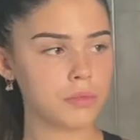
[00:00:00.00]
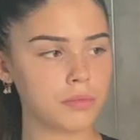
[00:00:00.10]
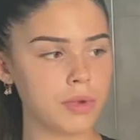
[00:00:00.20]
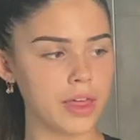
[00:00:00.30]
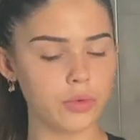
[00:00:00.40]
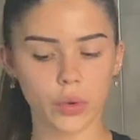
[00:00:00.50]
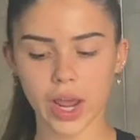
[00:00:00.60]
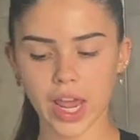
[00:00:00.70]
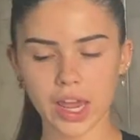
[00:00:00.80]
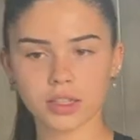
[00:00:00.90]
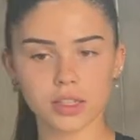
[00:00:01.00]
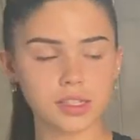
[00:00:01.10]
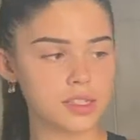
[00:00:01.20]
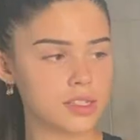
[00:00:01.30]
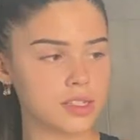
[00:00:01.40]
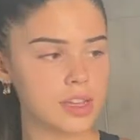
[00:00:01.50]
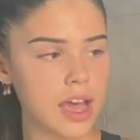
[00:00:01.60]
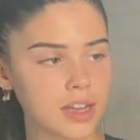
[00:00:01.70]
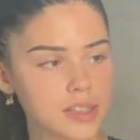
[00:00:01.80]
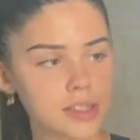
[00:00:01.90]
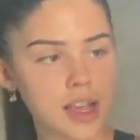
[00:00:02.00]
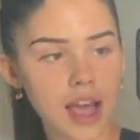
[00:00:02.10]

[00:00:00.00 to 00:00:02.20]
By the way, this is Stax